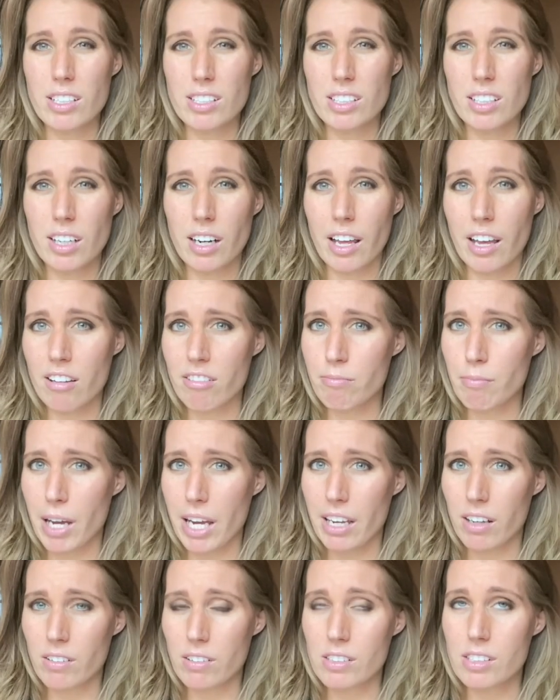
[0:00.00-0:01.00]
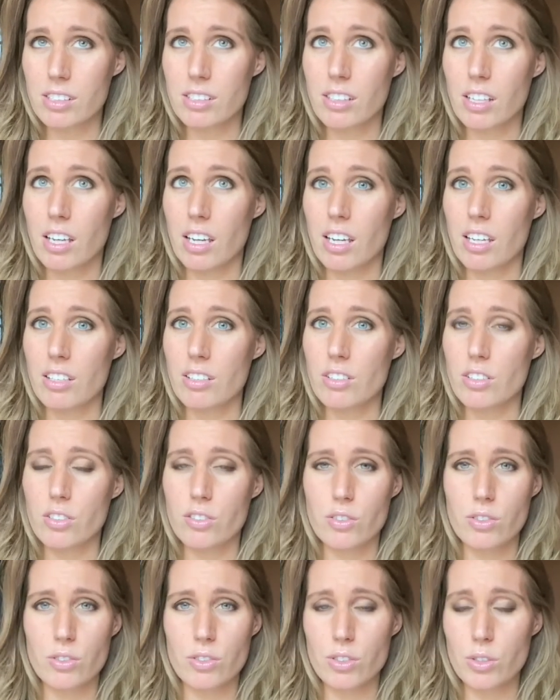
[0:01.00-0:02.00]
and a half miles and
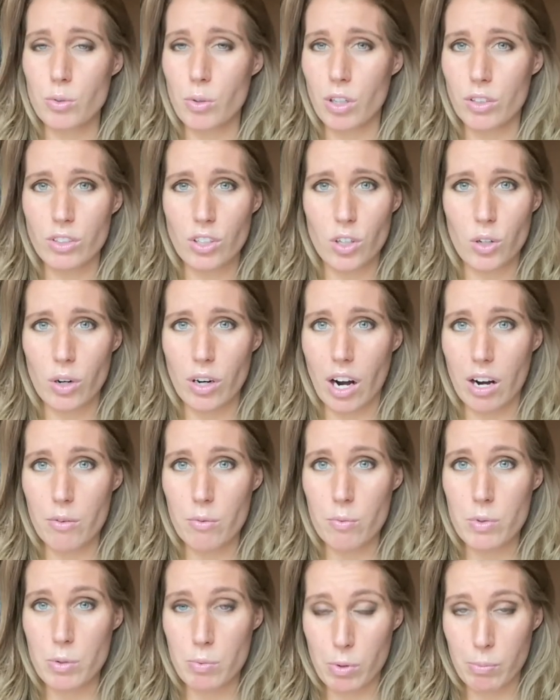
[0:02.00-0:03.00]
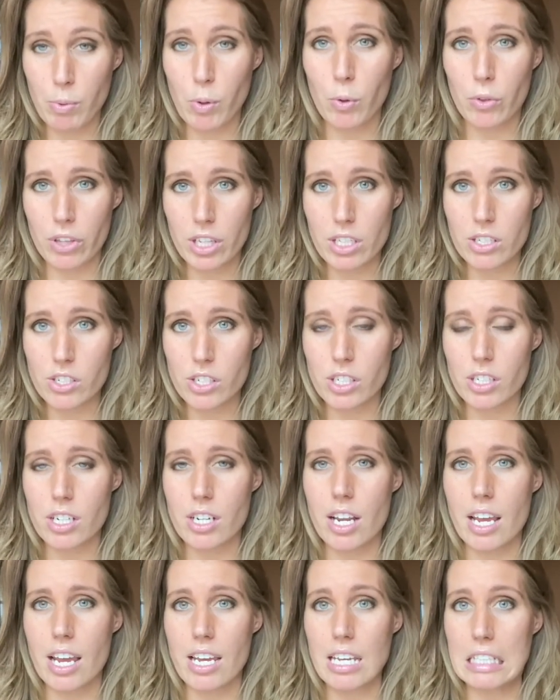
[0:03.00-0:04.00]
you all know we were both injured
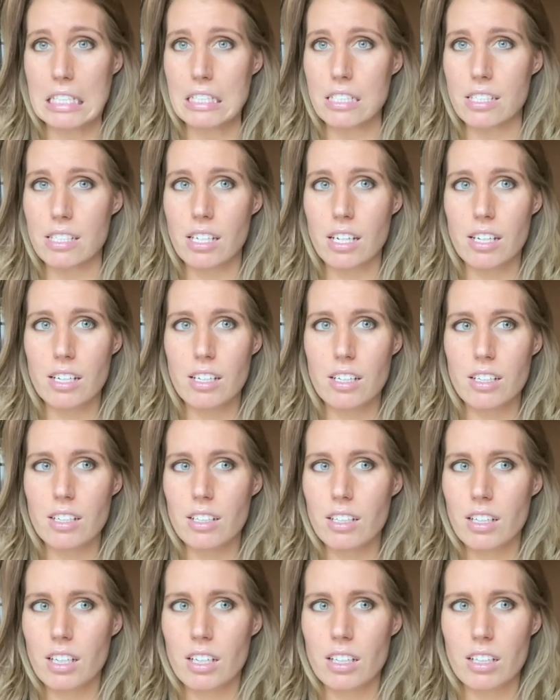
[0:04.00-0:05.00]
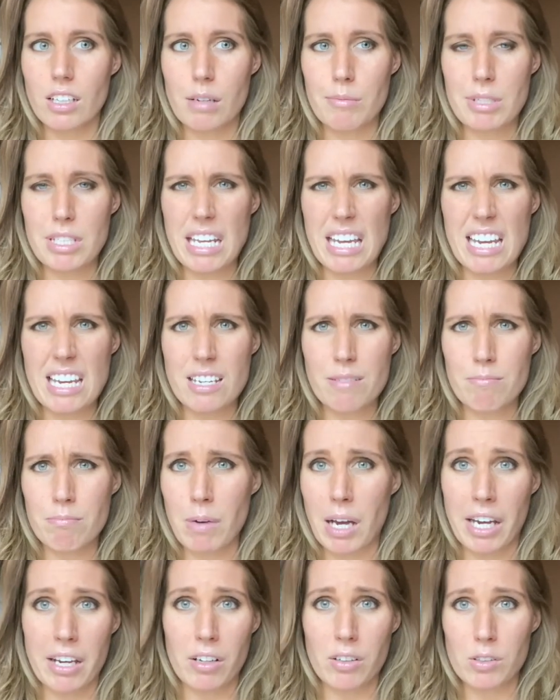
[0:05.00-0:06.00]
and I mean, eight
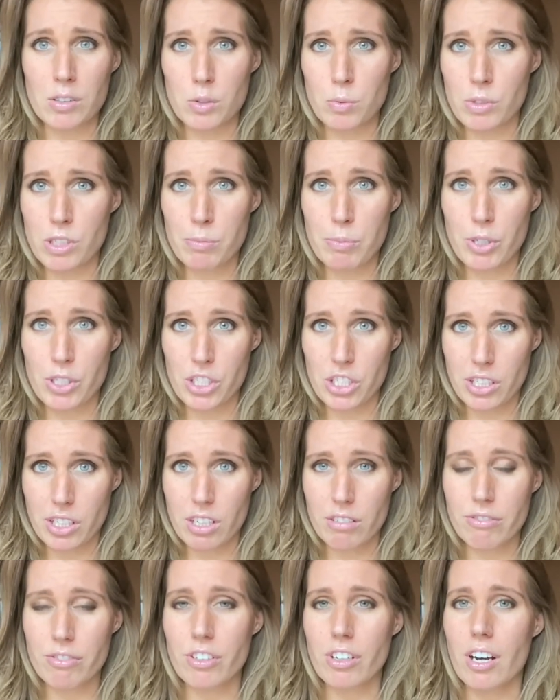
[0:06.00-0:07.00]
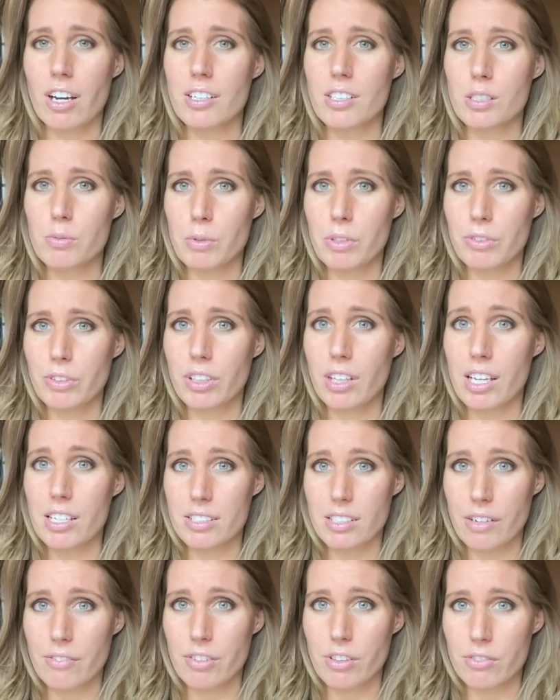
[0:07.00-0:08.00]
miles was pushing it for us, we realized
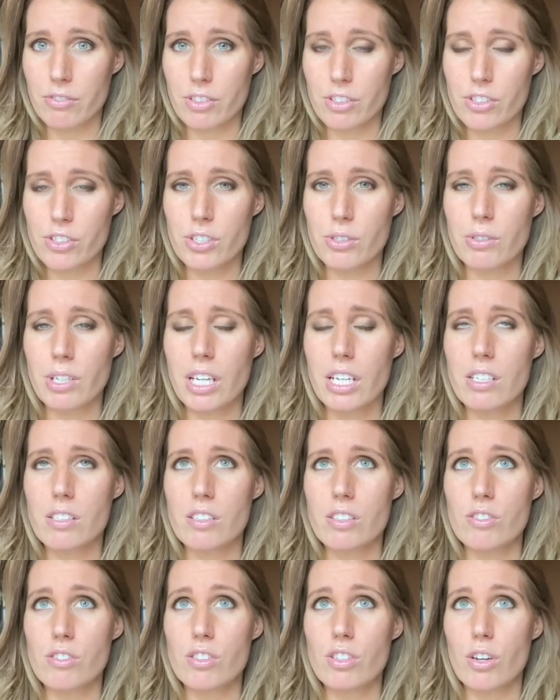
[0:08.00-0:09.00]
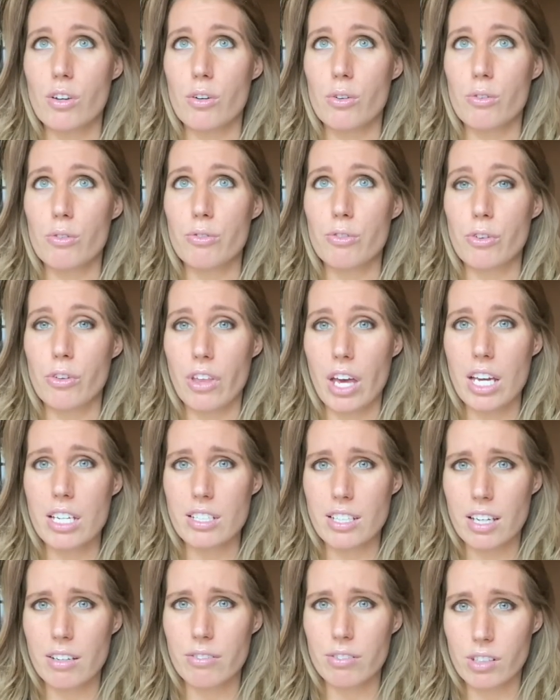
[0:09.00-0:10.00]
after the first two days. And so for that
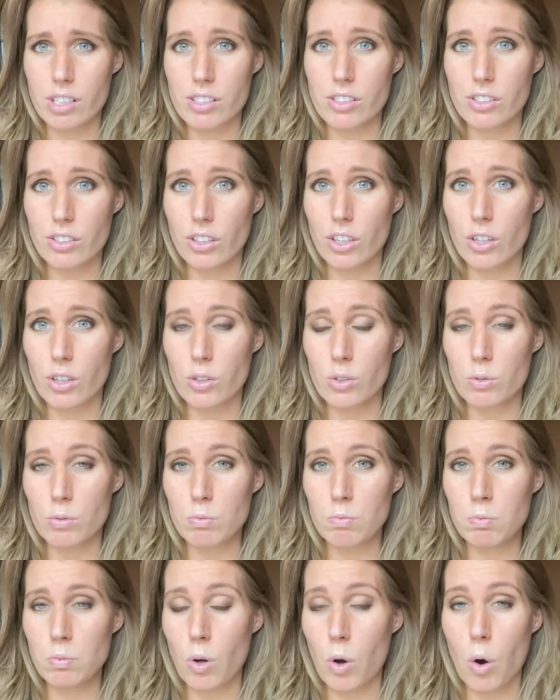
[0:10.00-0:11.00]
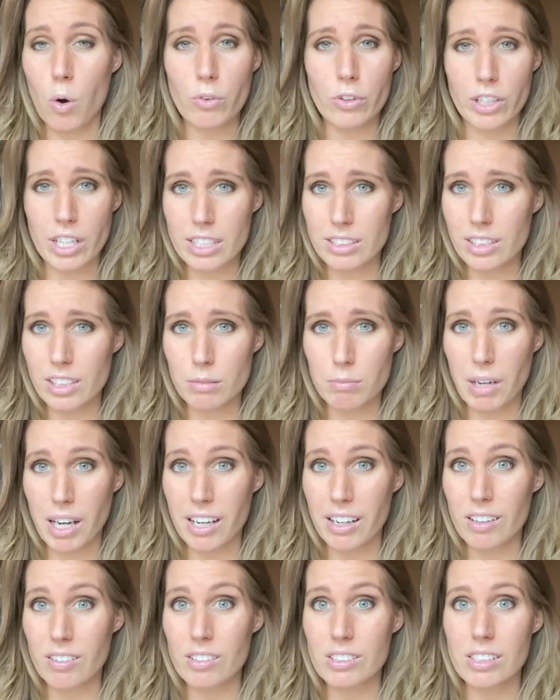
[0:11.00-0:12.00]
day, for us to go over 18
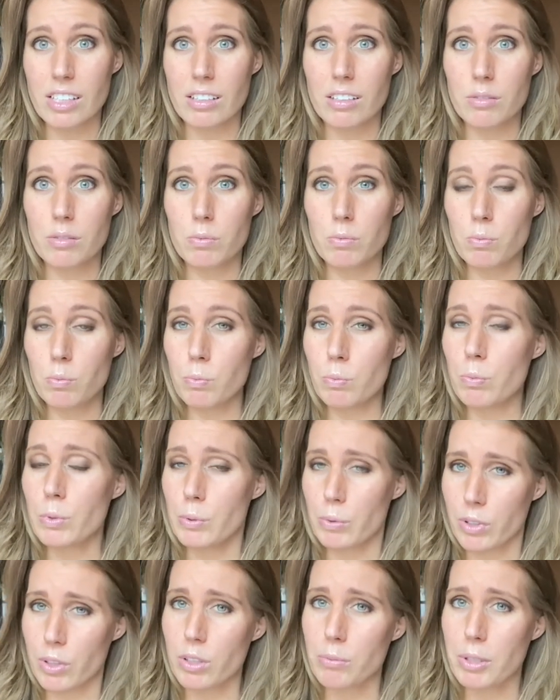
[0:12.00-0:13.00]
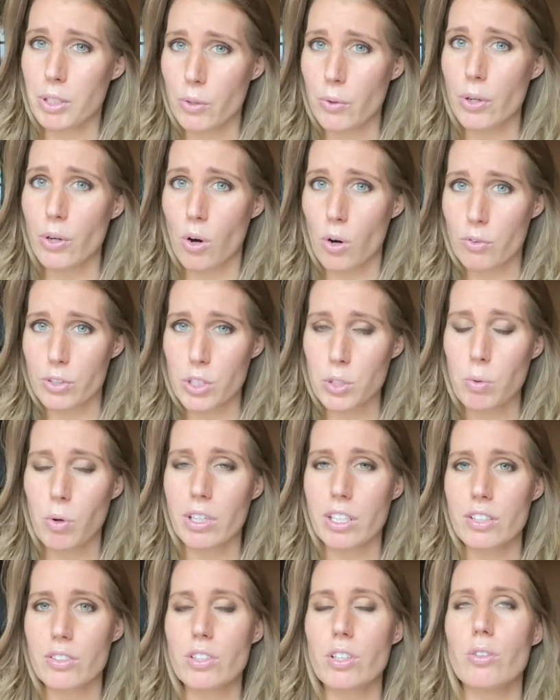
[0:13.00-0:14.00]
miles and we were going to be going over
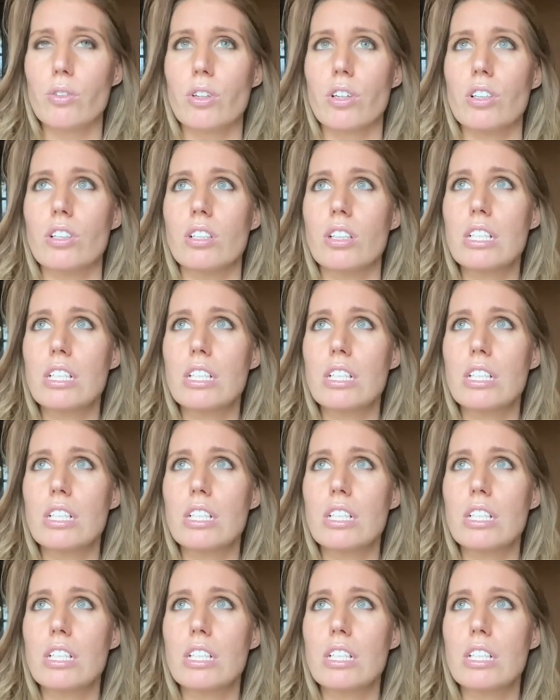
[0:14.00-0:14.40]
20 total